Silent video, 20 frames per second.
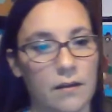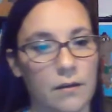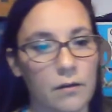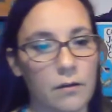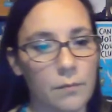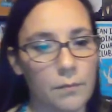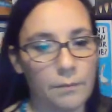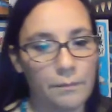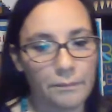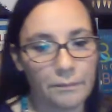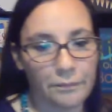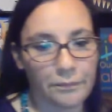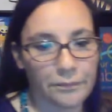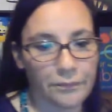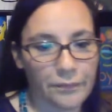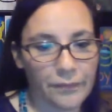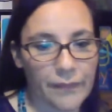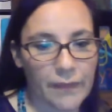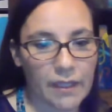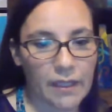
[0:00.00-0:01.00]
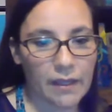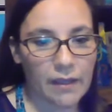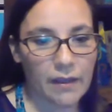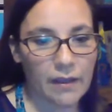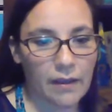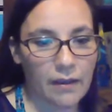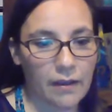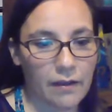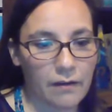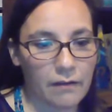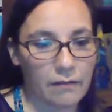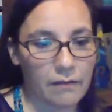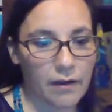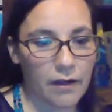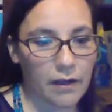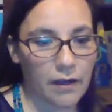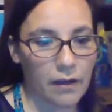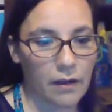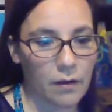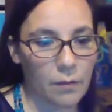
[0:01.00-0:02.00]
Oop. We're
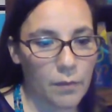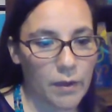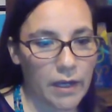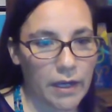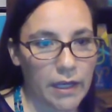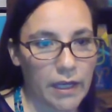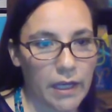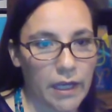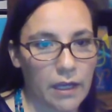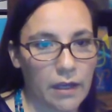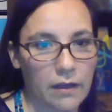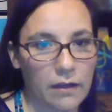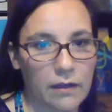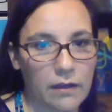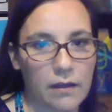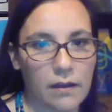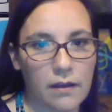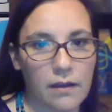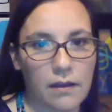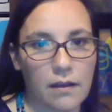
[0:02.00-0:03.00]
gonna go back. Hang on.